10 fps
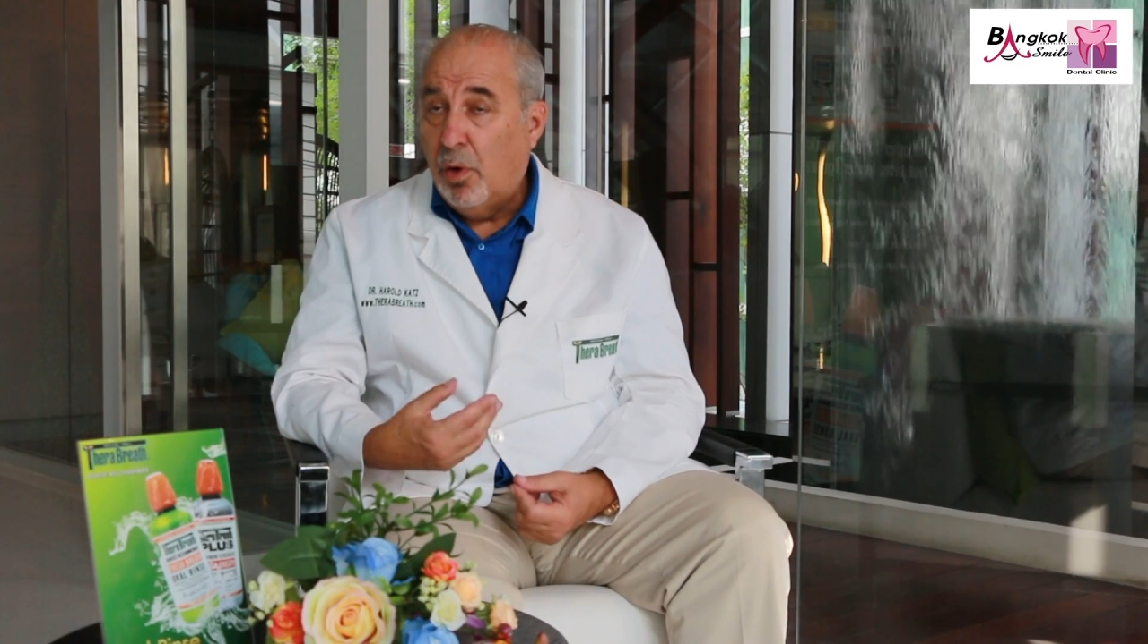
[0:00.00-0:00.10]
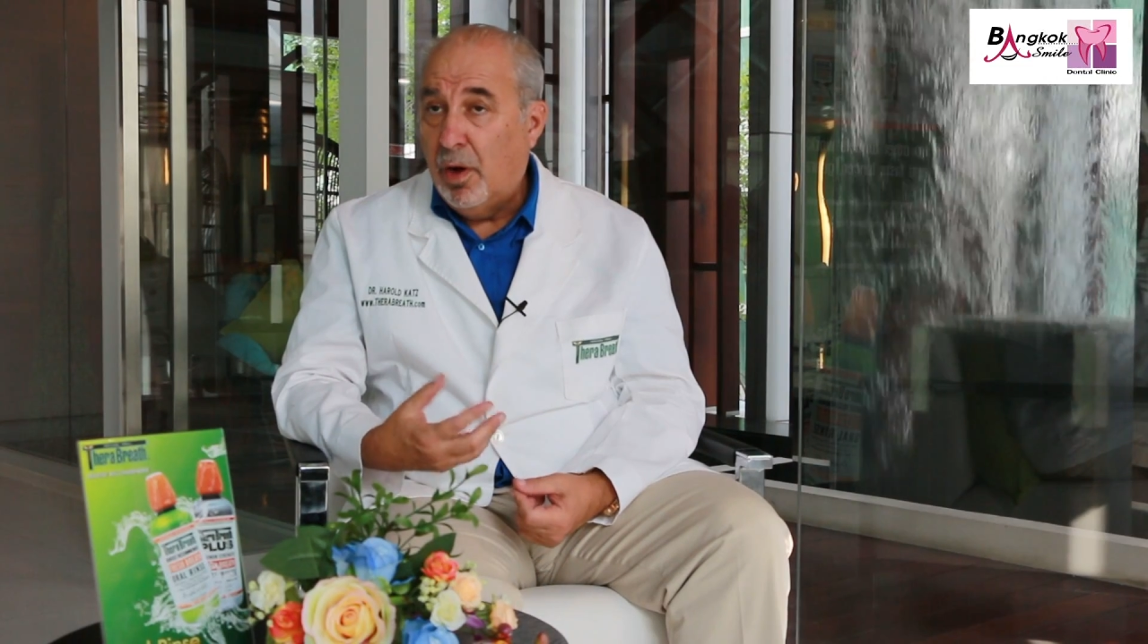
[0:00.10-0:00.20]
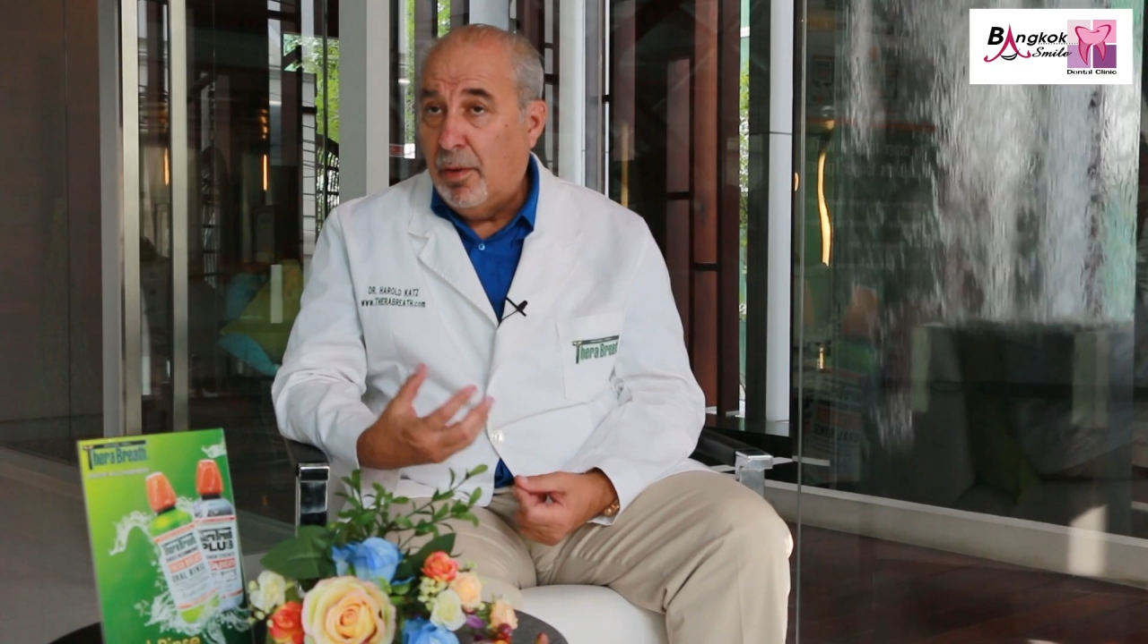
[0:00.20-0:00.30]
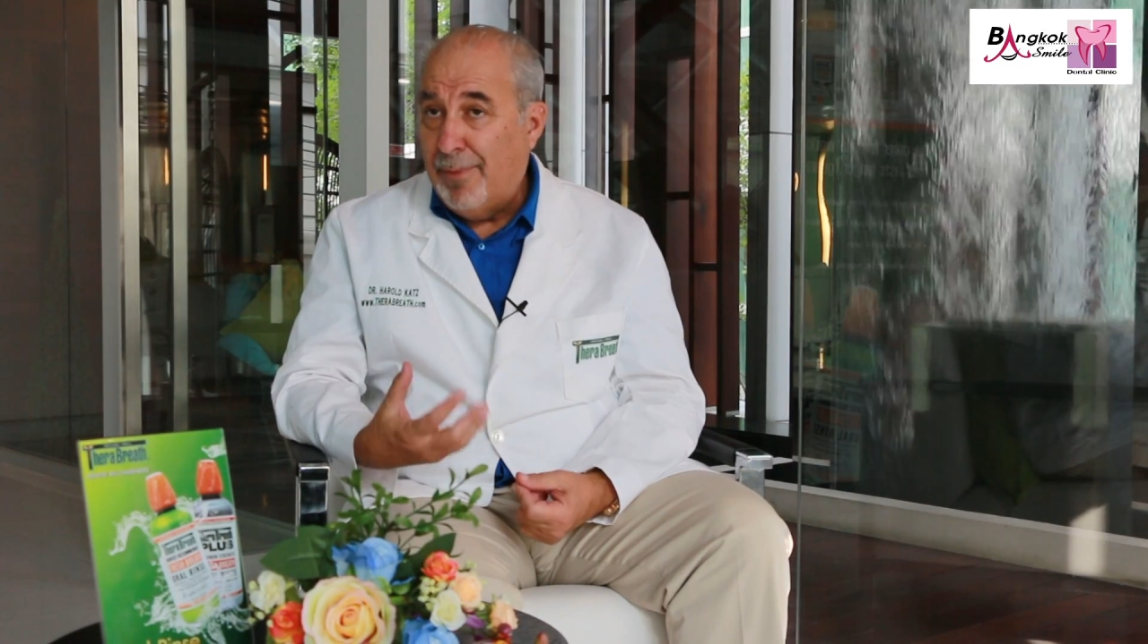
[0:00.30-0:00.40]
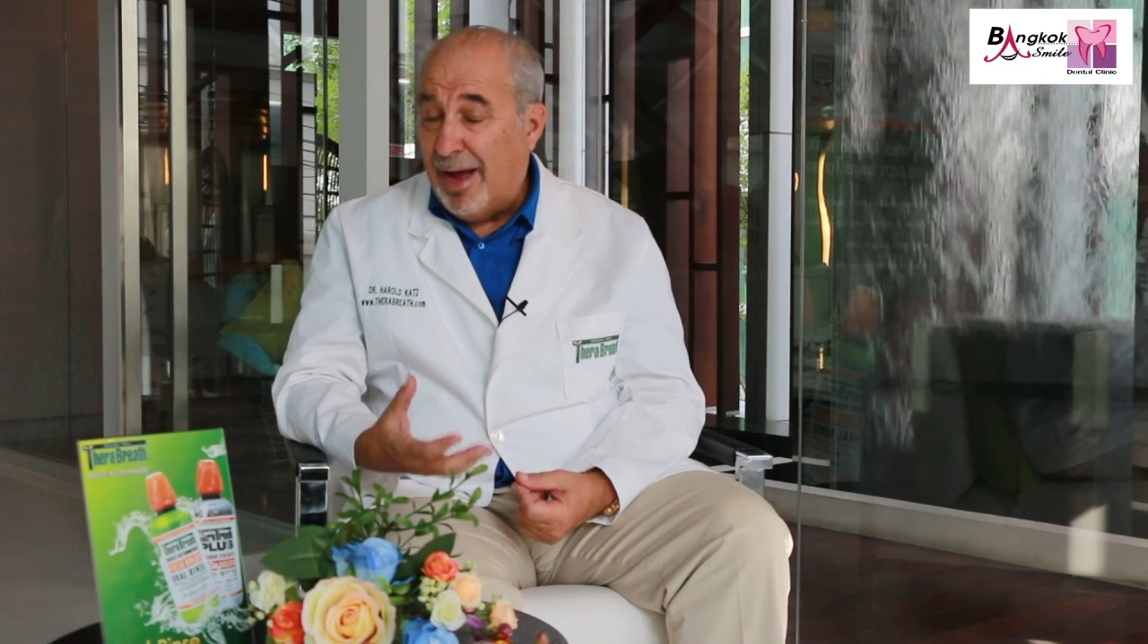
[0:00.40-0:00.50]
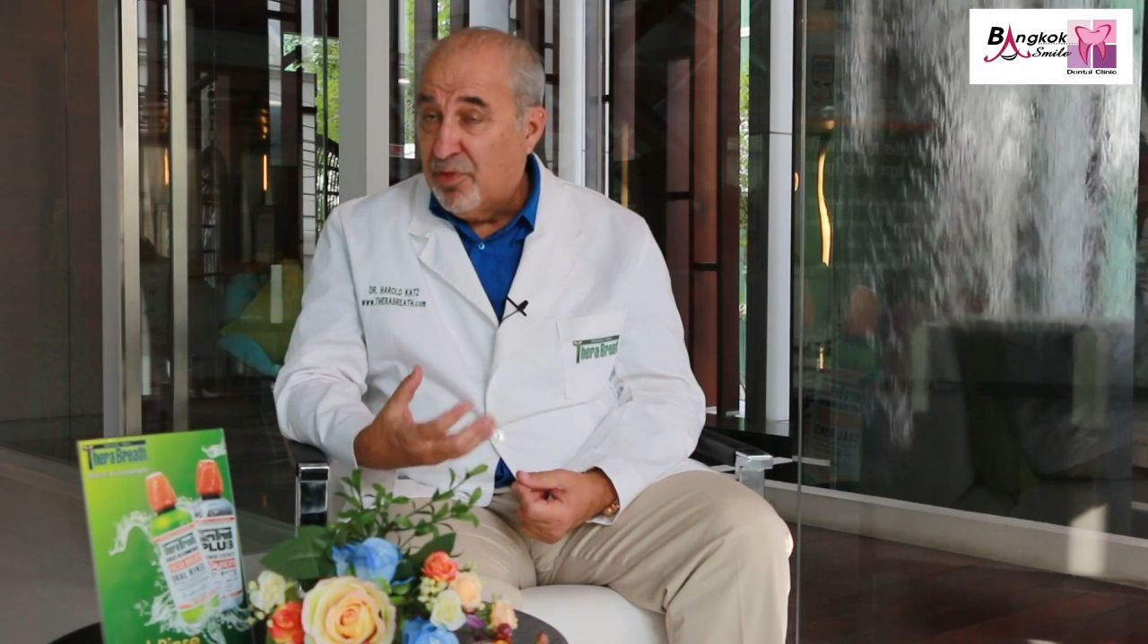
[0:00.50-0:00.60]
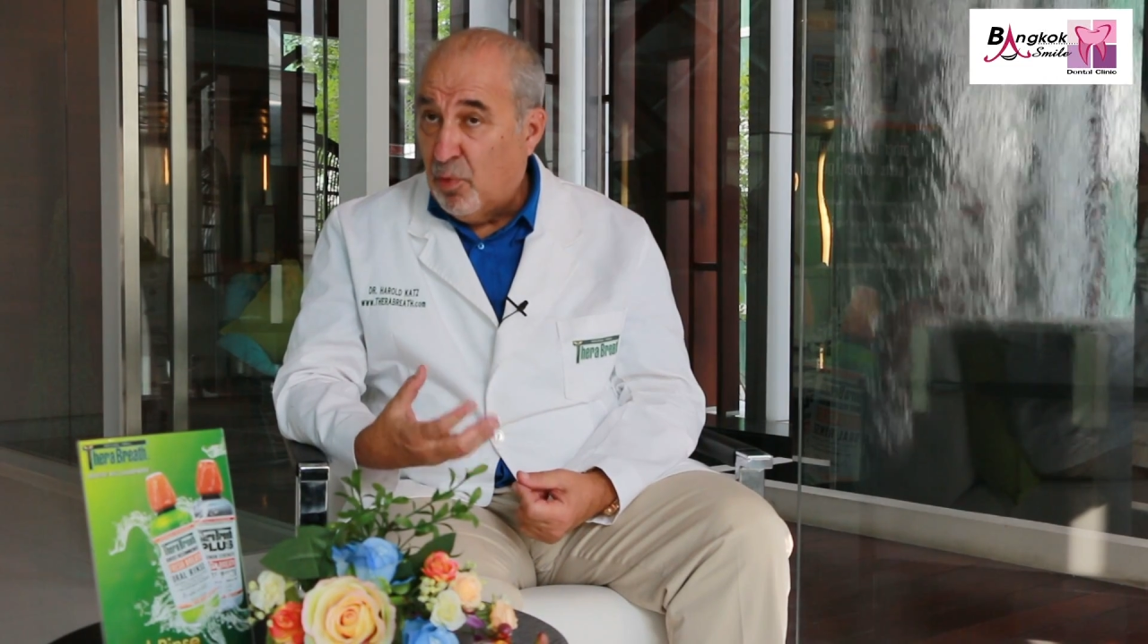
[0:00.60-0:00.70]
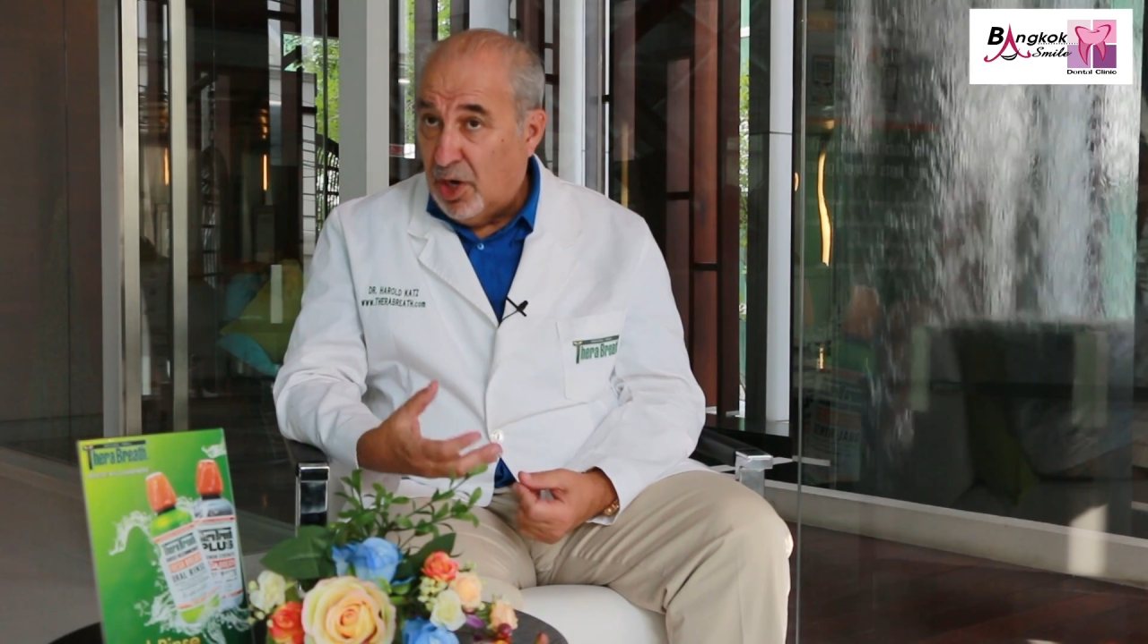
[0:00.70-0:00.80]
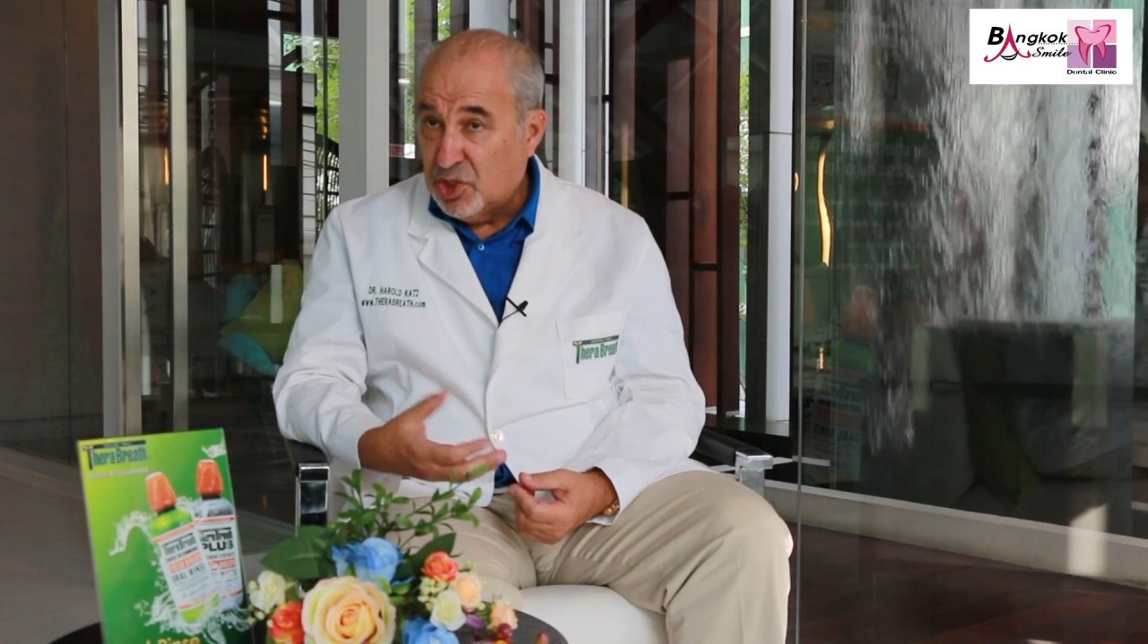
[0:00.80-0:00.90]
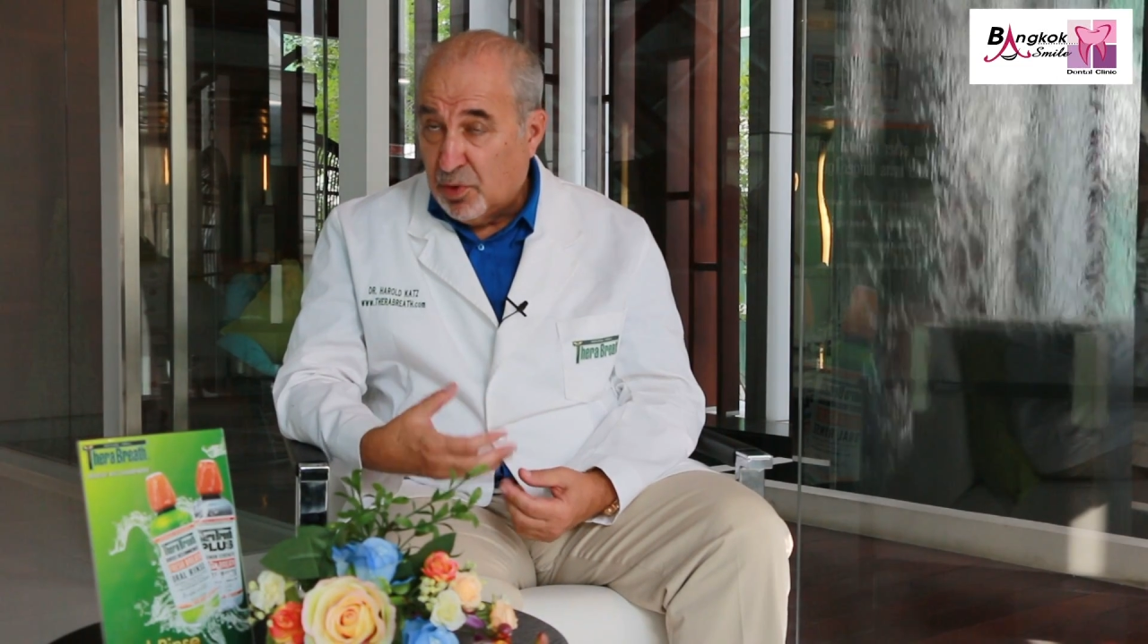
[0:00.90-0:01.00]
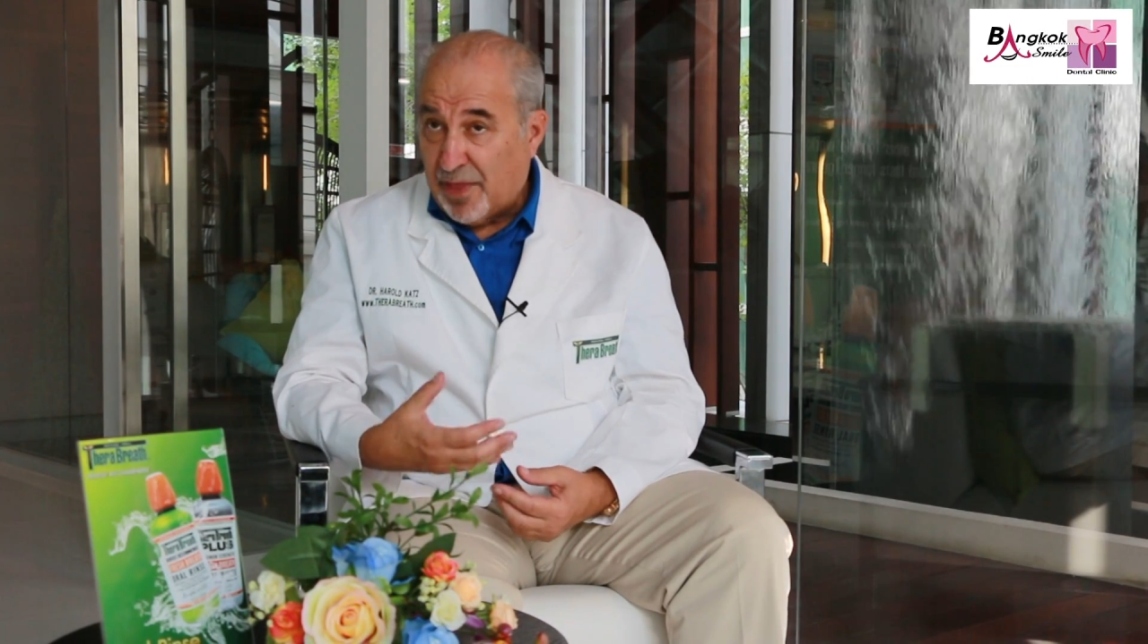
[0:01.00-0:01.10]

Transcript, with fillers: a mouthwash